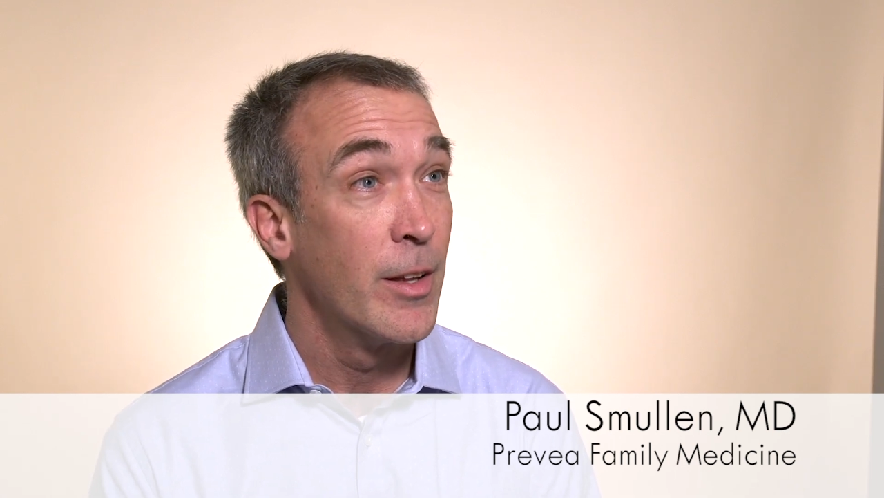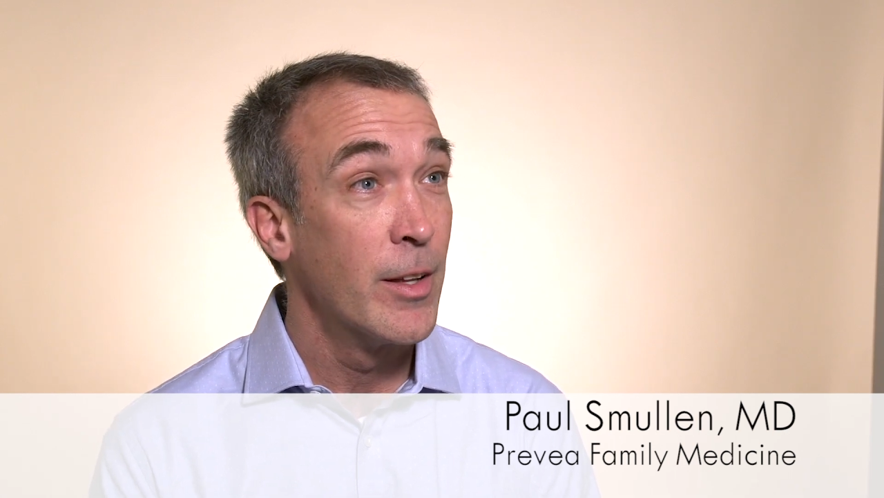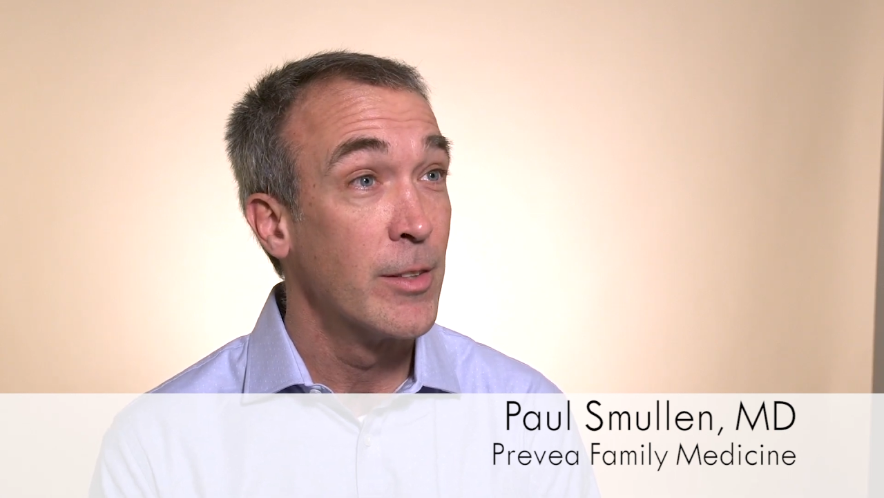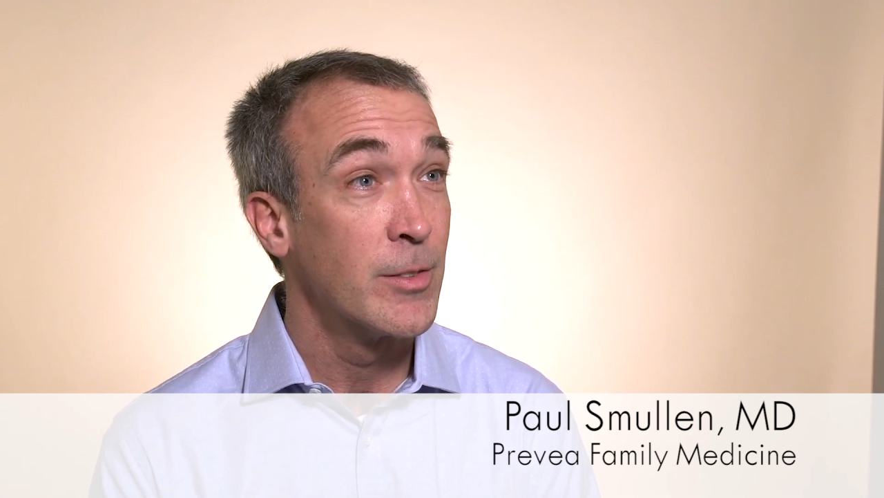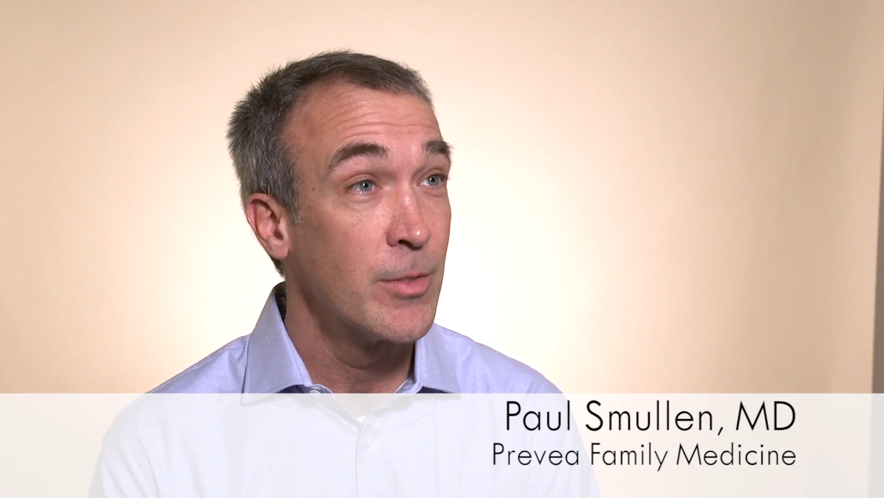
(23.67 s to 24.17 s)

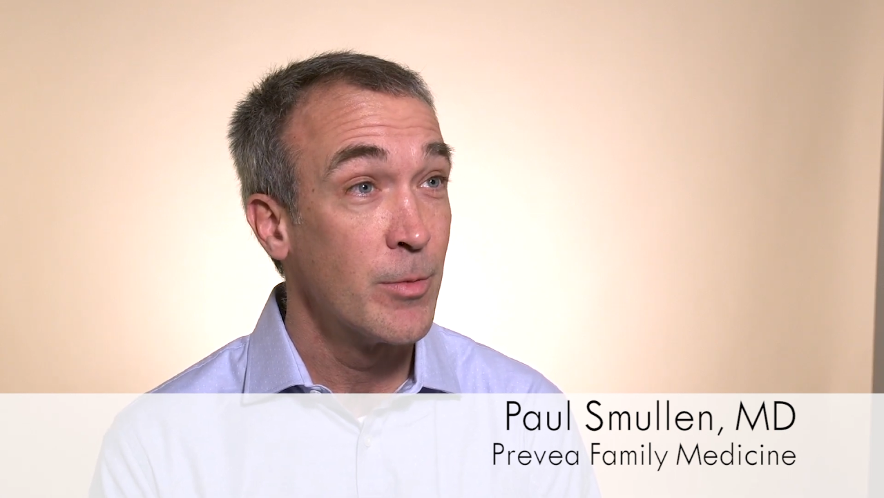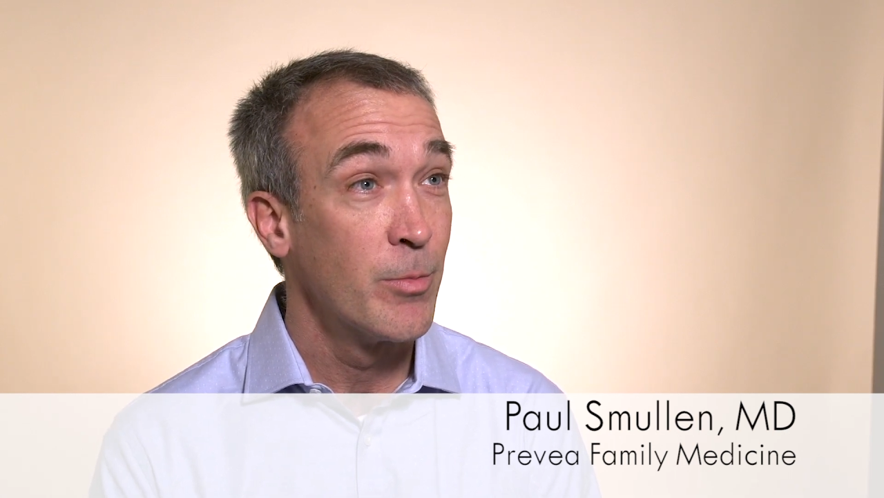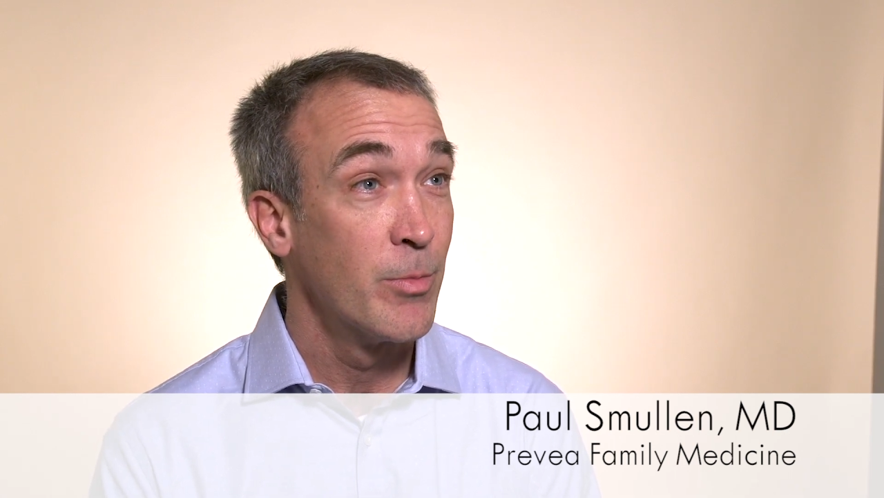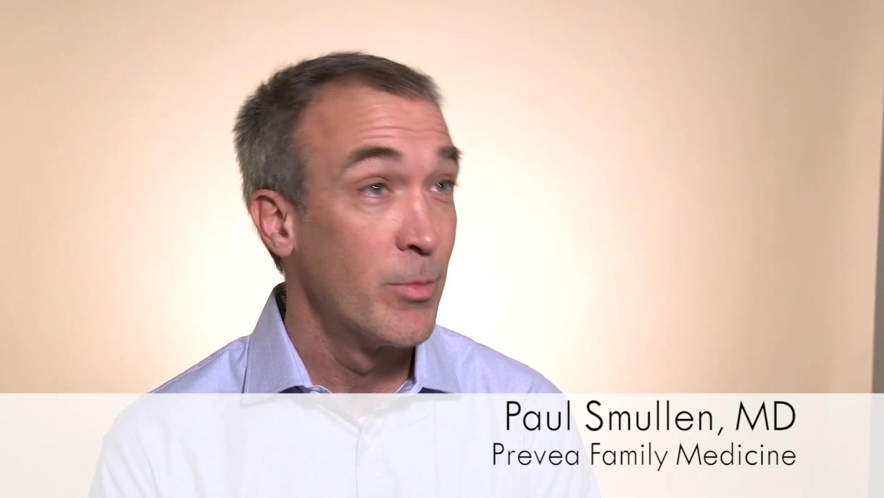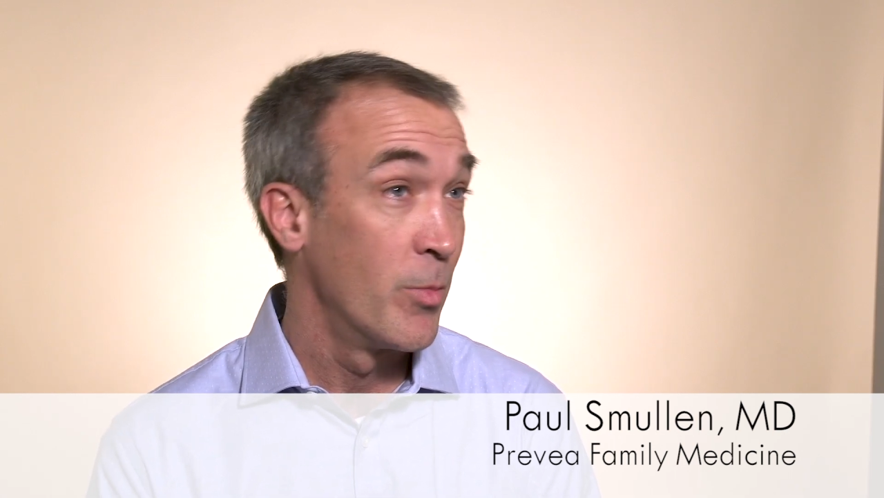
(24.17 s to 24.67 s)
it's
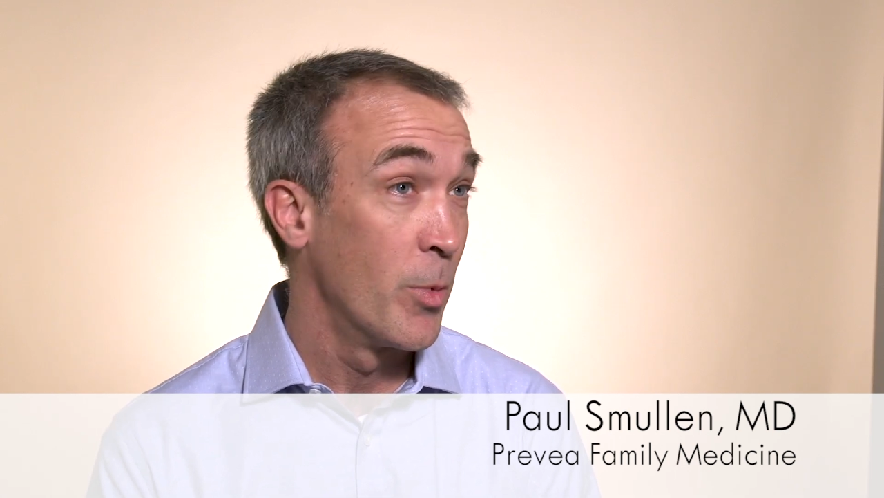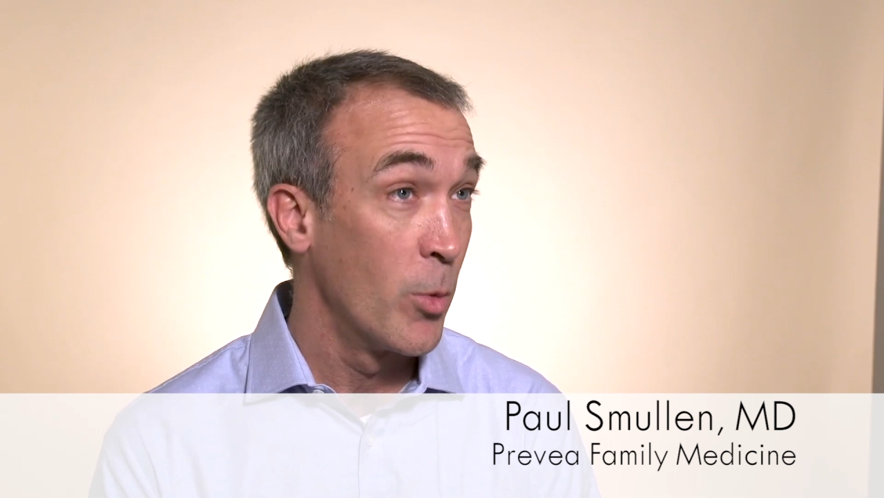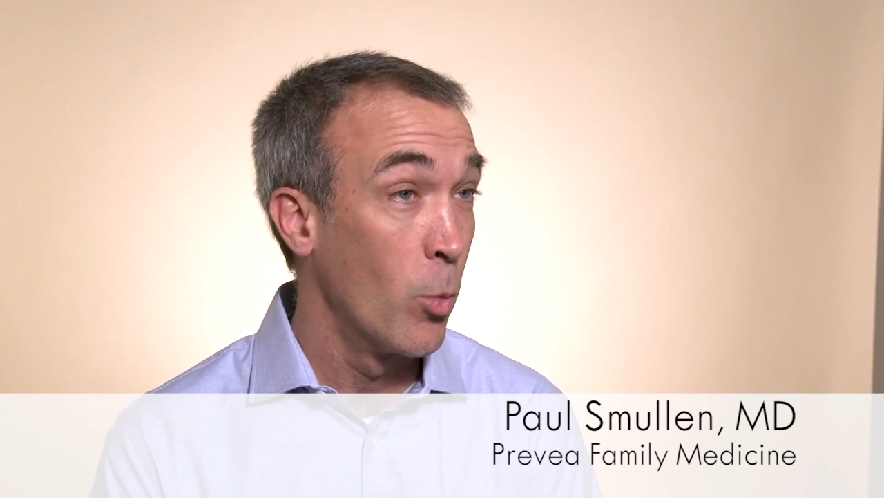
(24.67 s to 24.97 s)
the